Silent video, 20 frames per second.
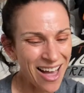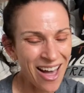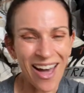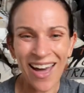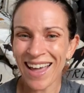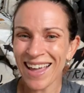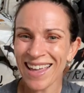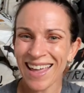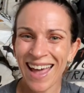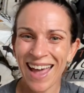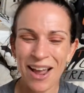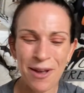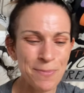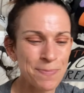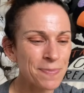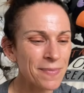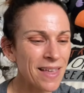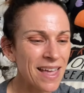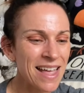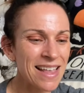Okay,
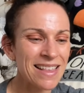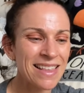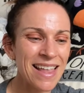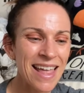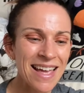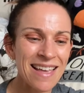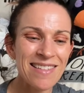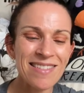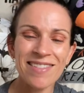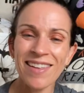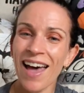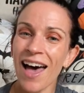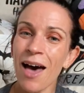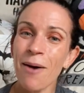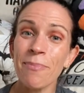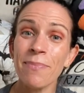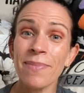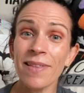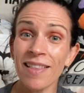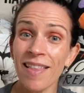and next
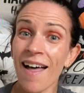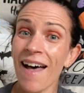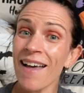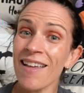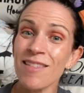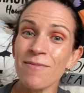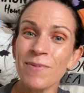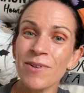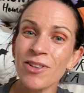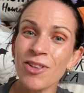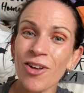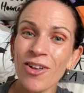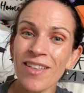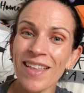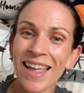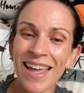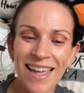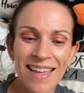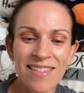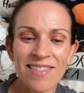up, last but not
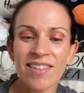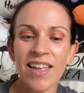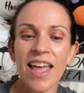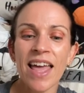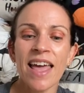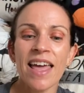least,